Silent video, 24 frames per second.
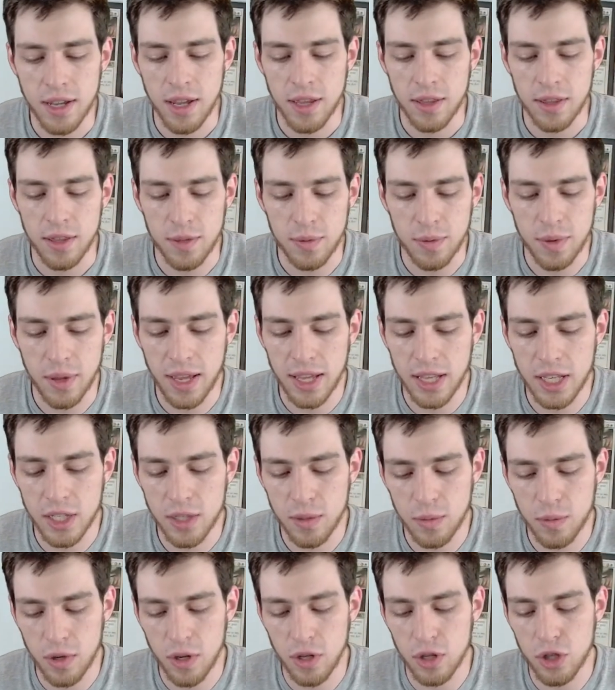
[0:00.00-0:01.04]
The Plains
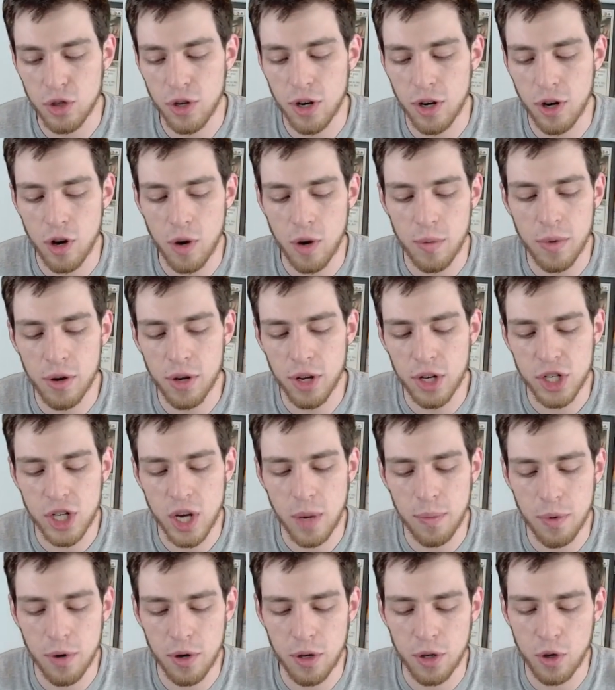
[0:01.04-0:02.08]
will trigger Emiria
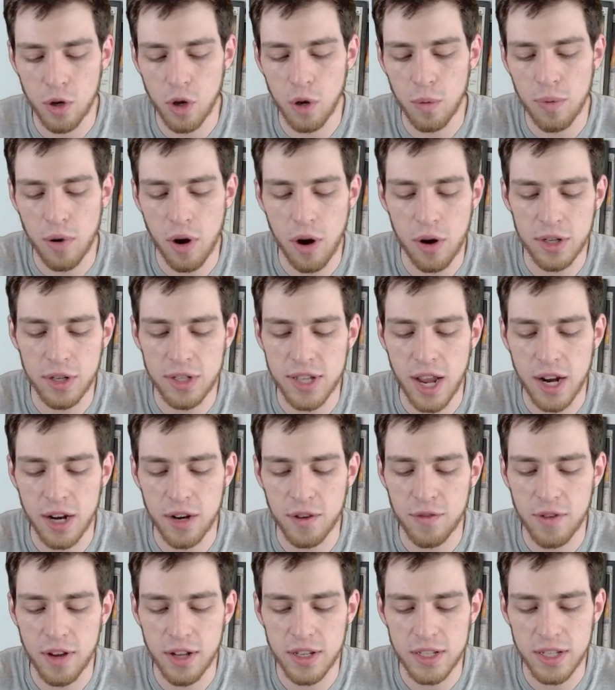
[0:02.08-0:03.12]
Shepherd. You hold priority
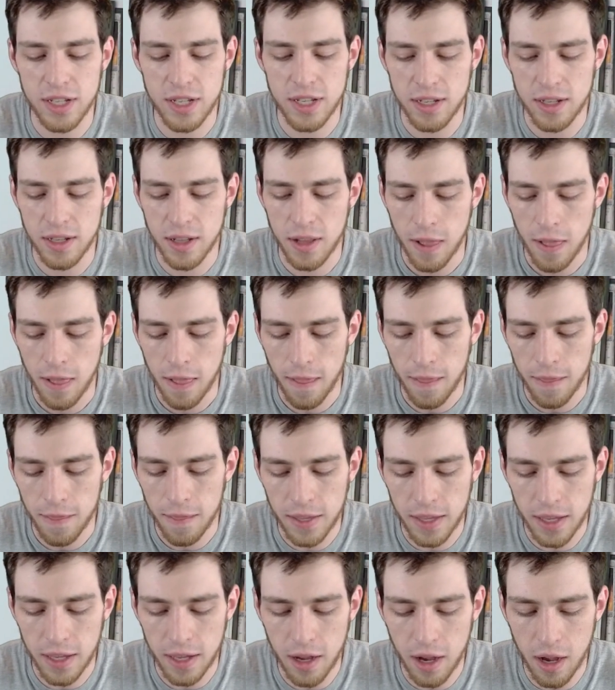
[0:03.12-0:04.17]
sacrificing
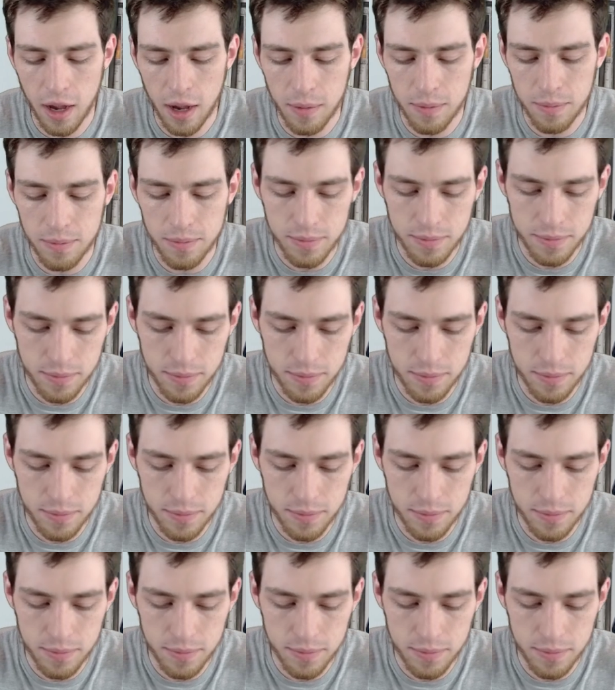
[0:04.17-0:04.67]
the